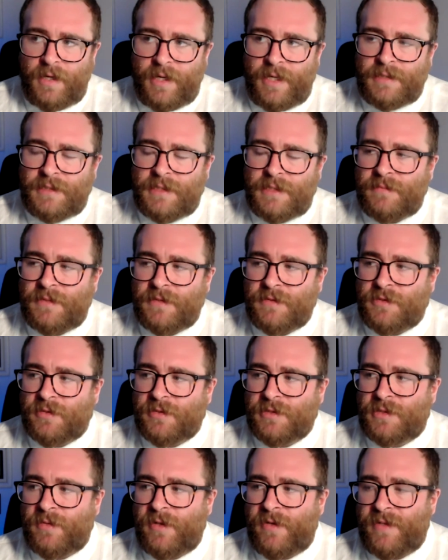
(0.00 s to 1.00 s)
In terms of
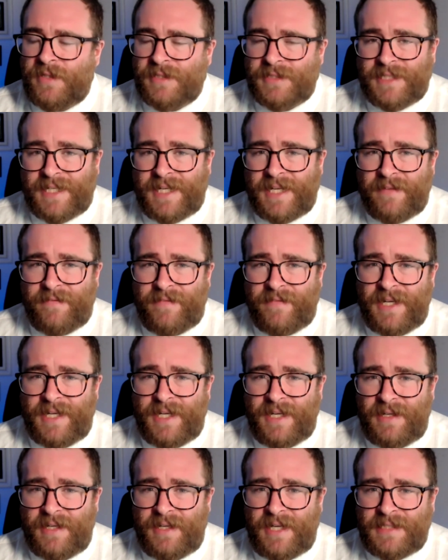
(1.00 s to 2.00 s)
trustworthiness, again, I
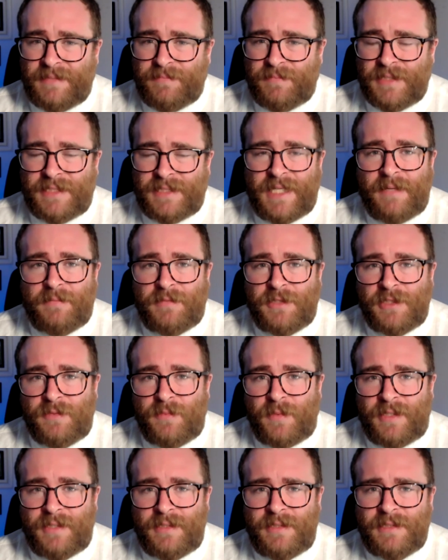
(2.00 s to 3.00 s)
think it's perception
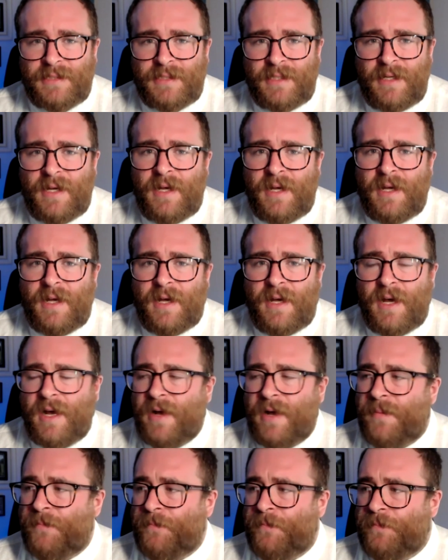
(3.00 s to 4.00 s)
wise.
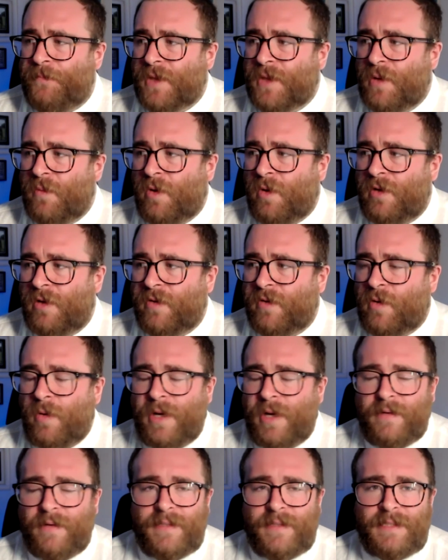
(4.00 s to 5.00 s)
One of the
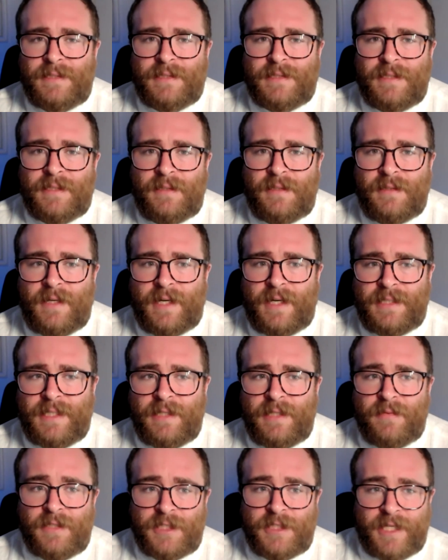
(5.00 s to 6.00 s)
queries I
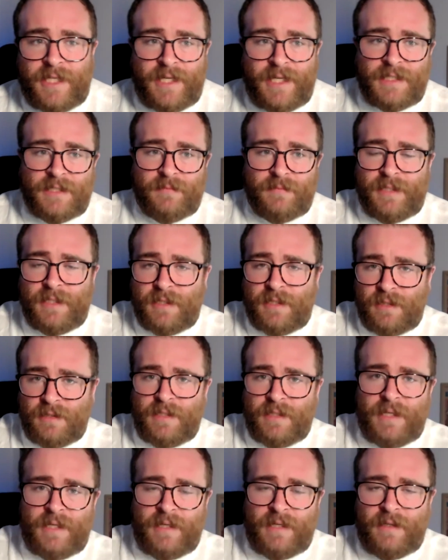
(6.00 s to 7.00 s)
did, which I ended up
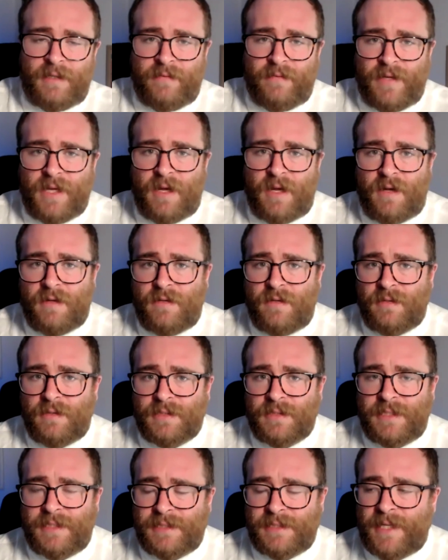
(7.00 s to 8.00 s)
including in the article
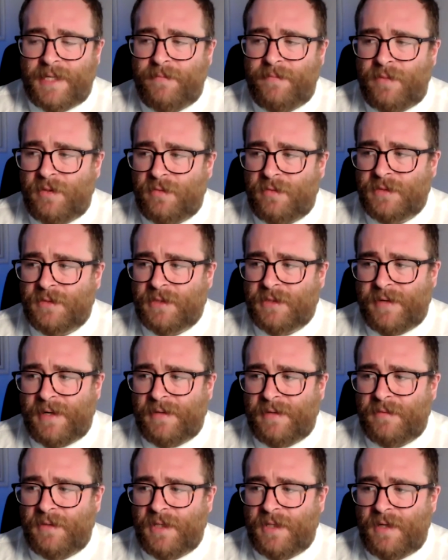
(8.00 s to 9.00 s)
as an example, was
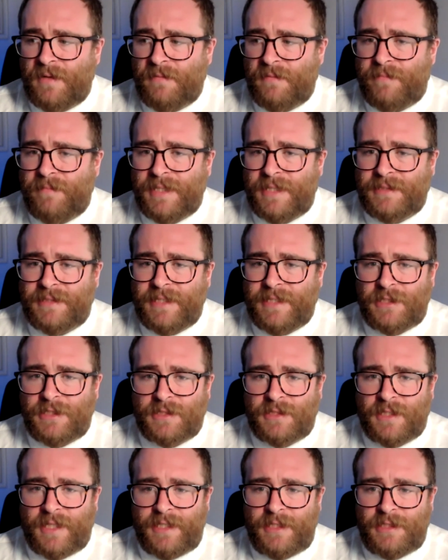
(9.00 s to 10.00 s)
around best
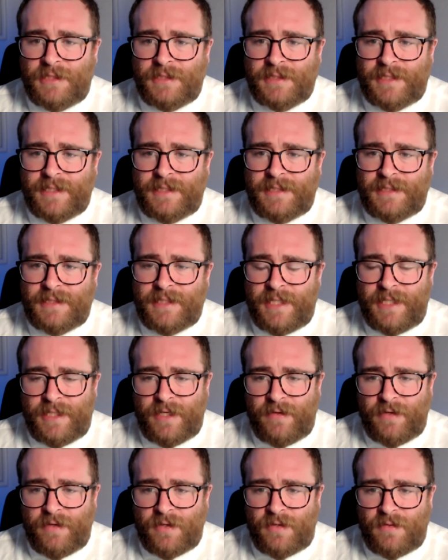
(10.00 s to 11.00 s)
digital agencies in
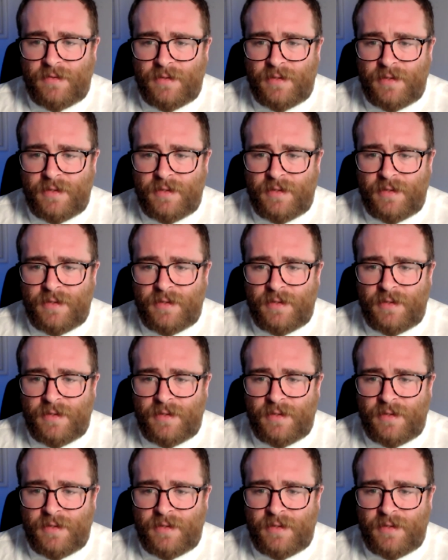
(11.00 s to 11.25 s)
New York.